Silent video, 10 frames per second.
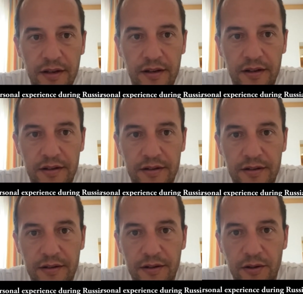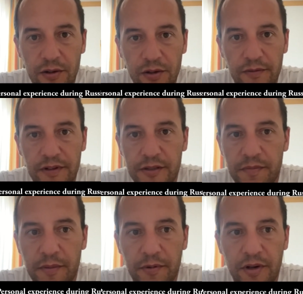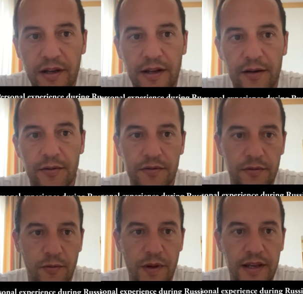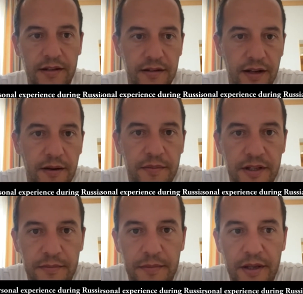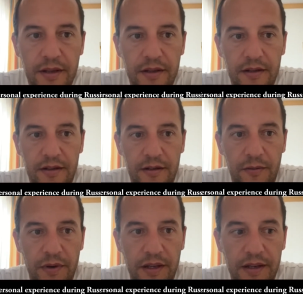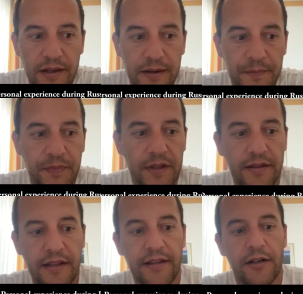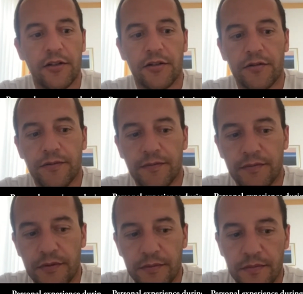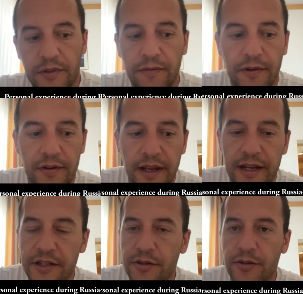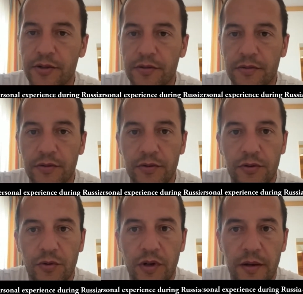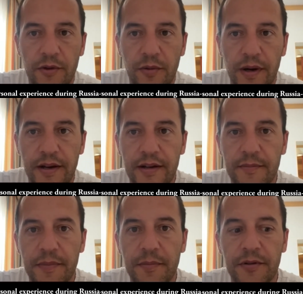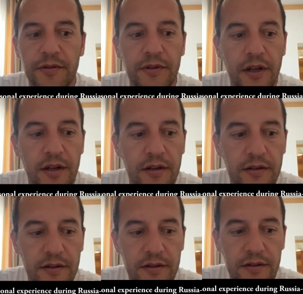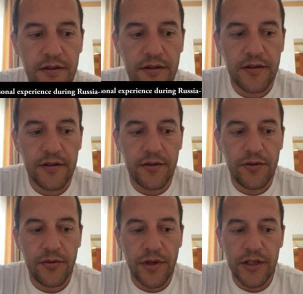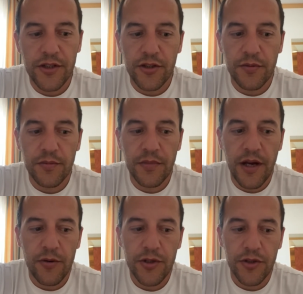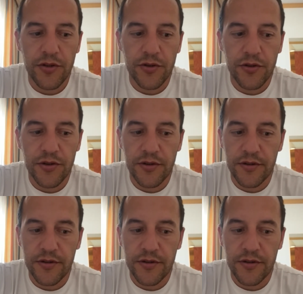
in all of these people and how we can help them. We did a lot of different actions to help Ukrainian people, doing some auctions